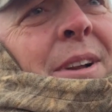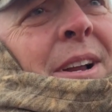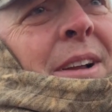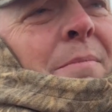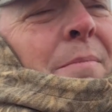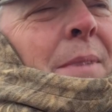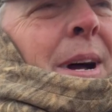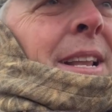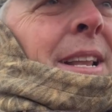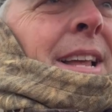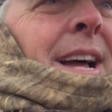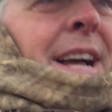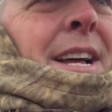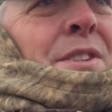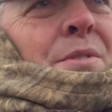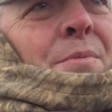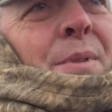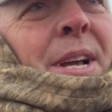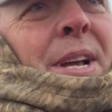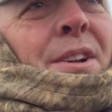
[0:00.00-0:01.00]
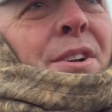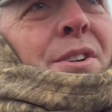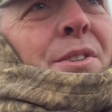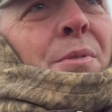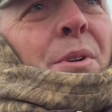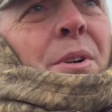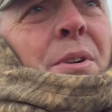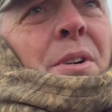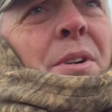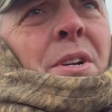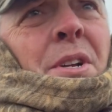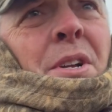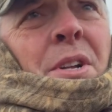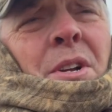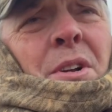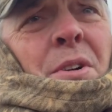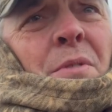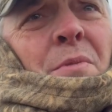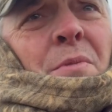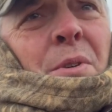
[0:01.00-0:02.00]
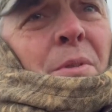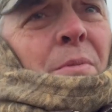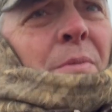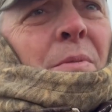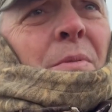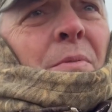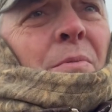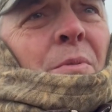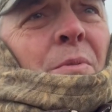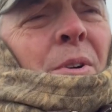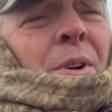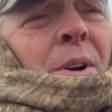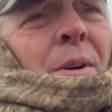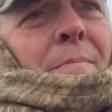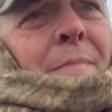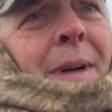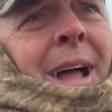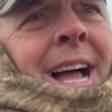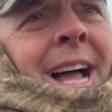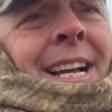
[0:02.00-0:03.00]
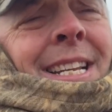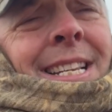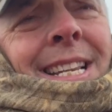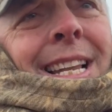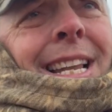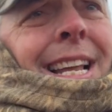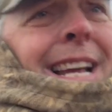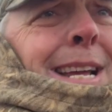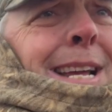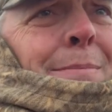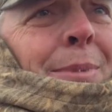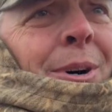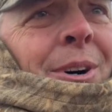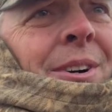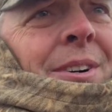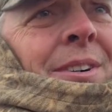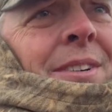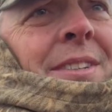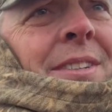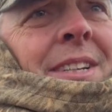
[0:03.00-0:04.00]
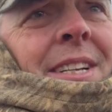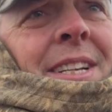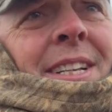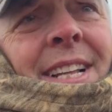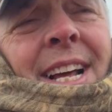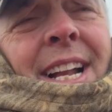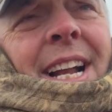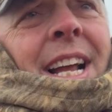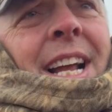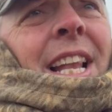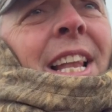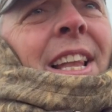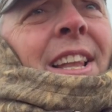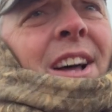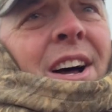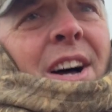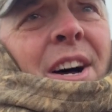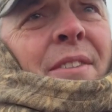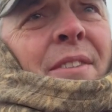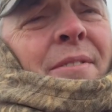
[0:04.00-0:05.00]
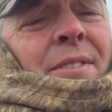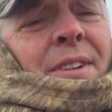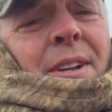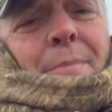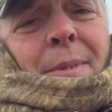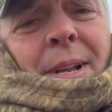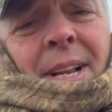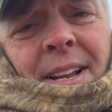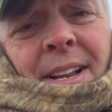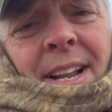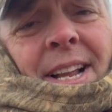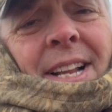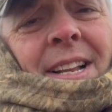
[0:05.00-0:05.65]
my last waders were a Max label that I love, and